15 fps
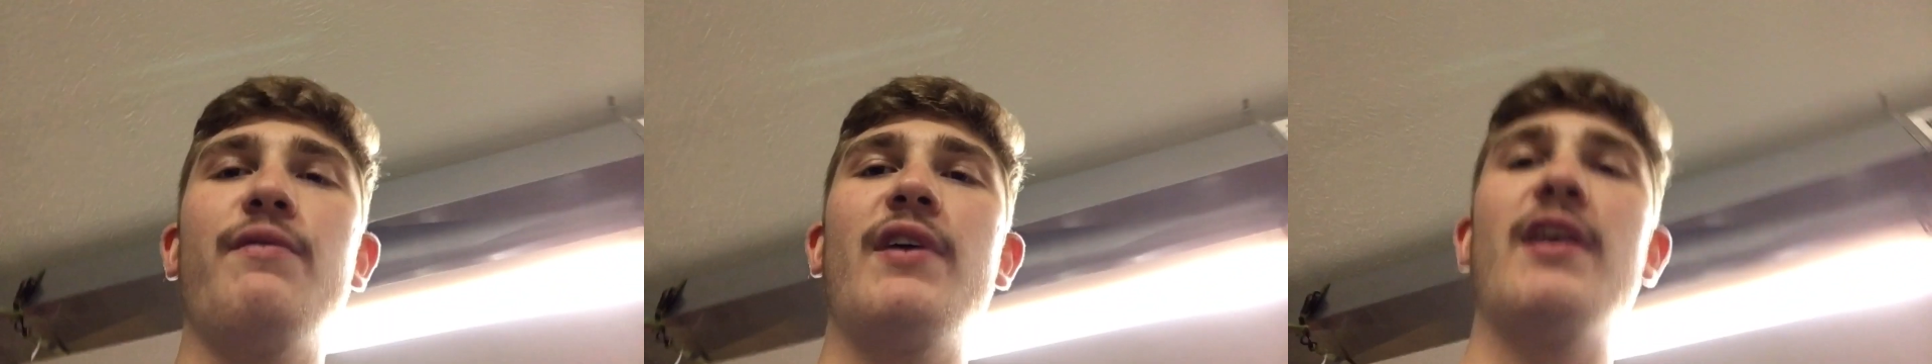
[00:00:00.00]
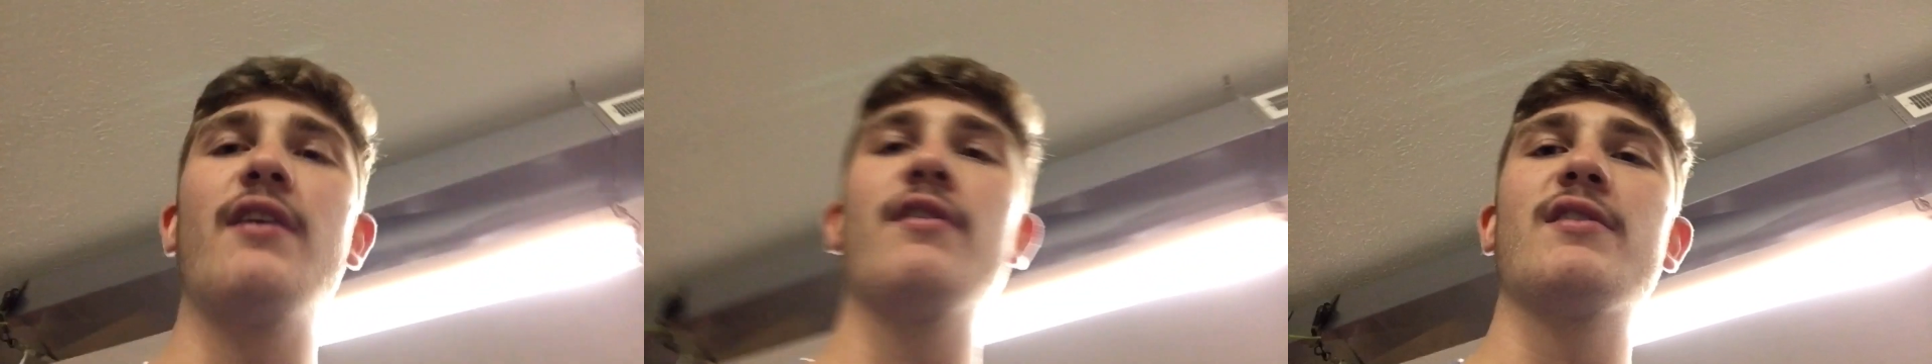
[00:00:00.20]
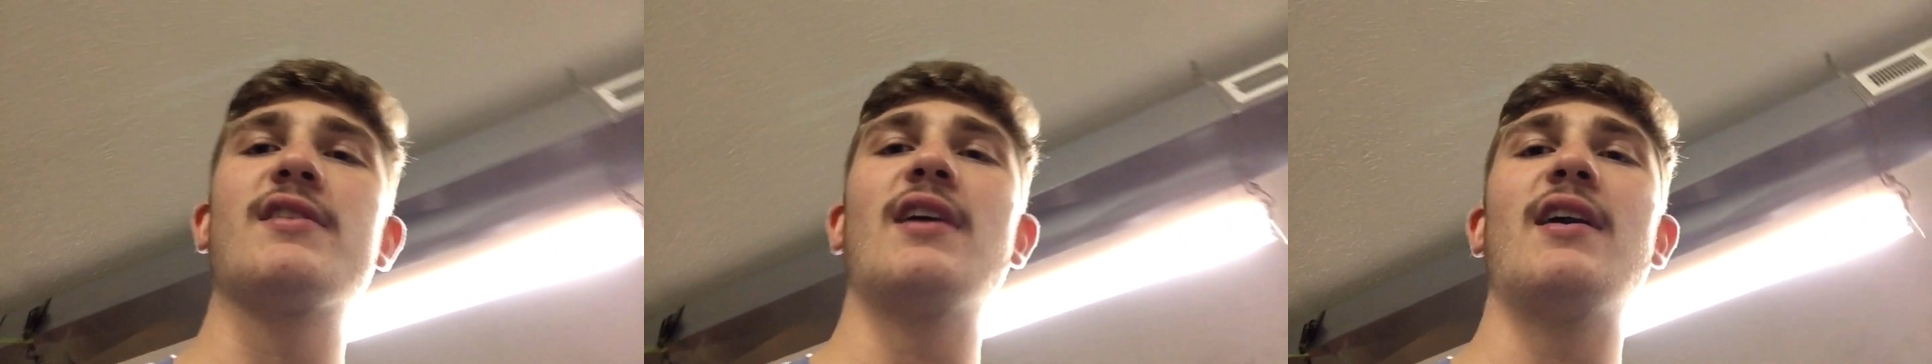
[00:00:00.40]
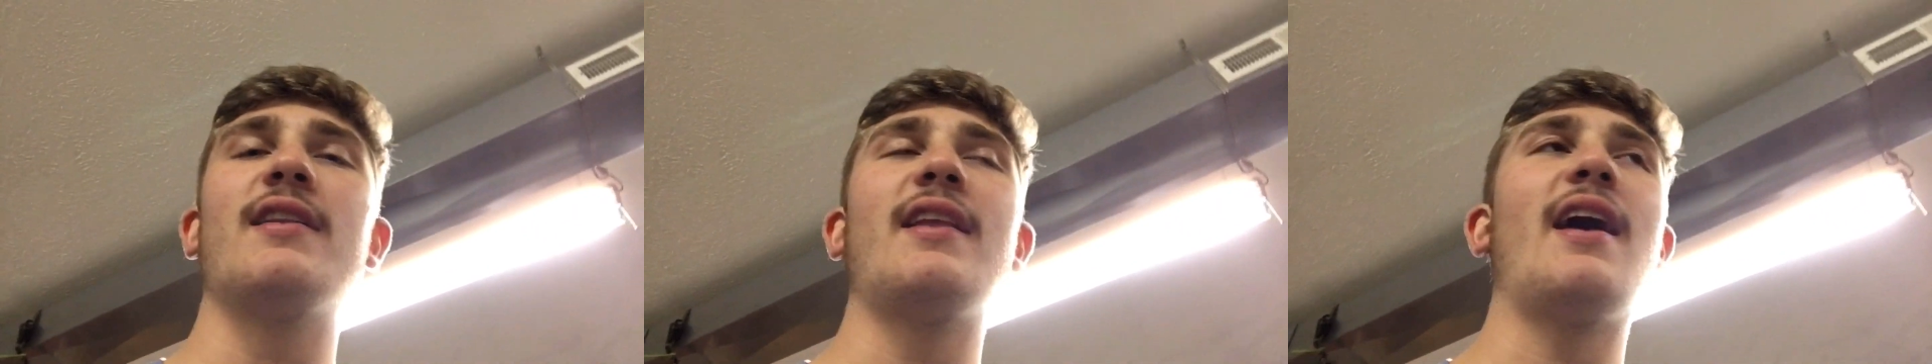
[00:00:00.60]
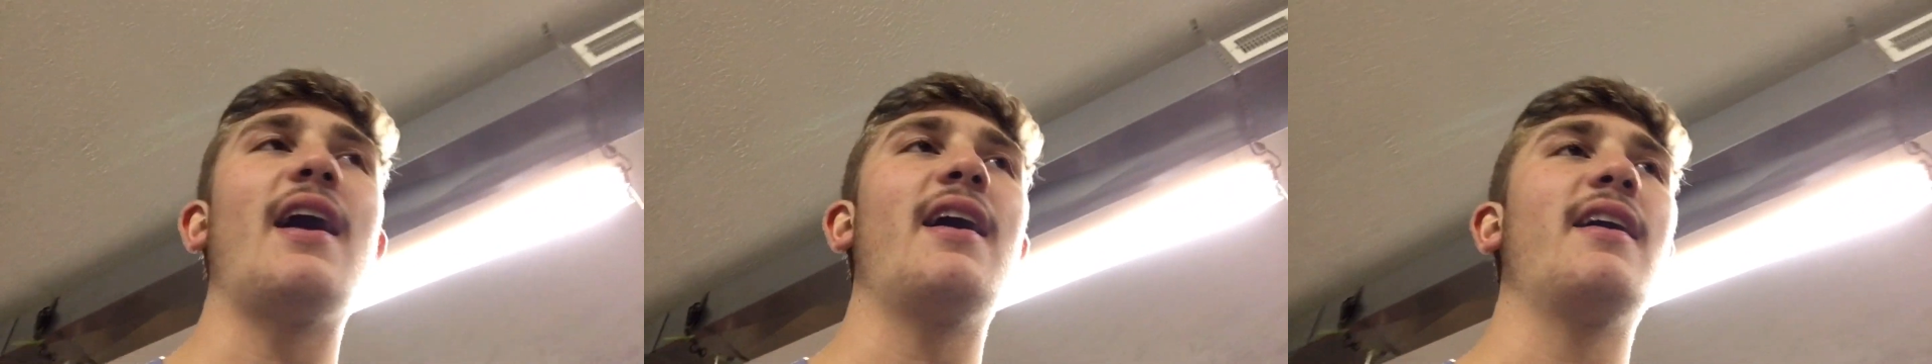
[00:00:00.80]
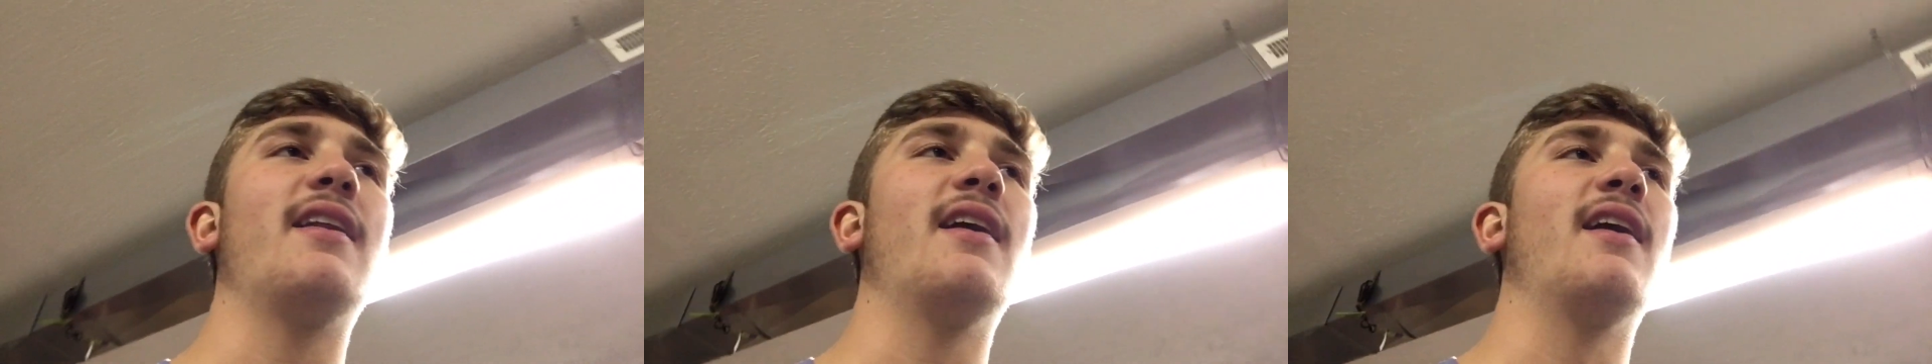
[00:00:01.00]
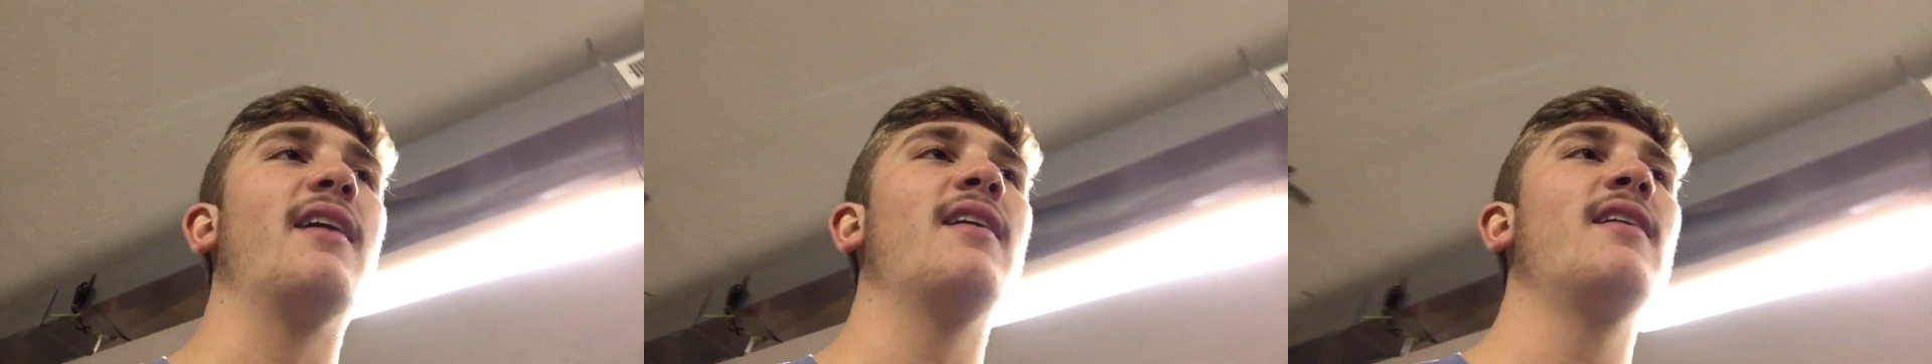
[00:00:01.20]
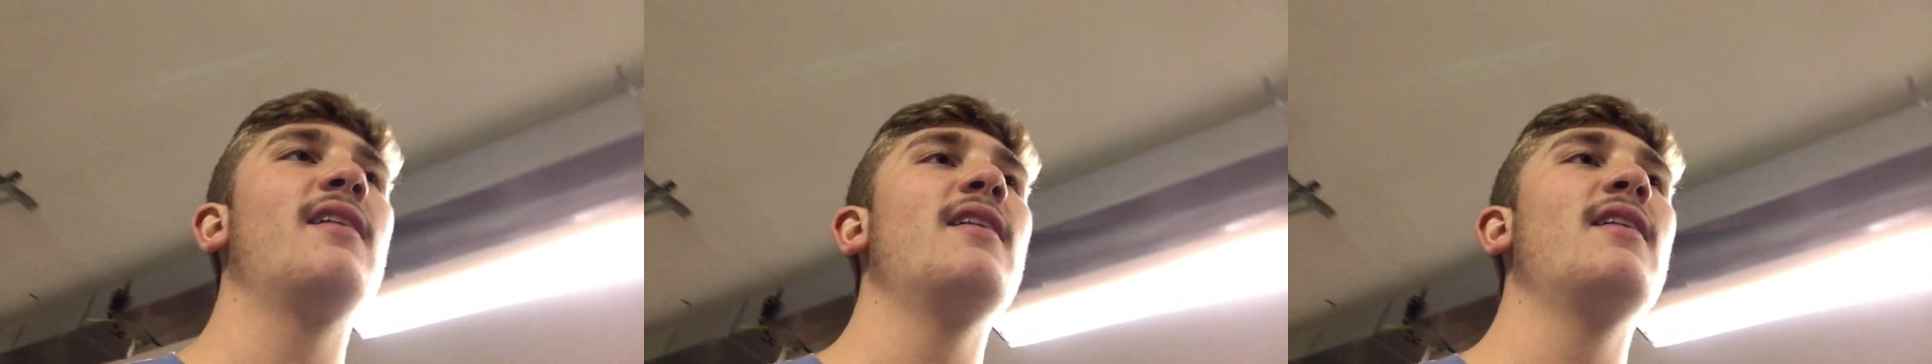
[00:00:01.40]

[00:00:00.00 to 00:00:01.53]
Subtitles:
videos on that, and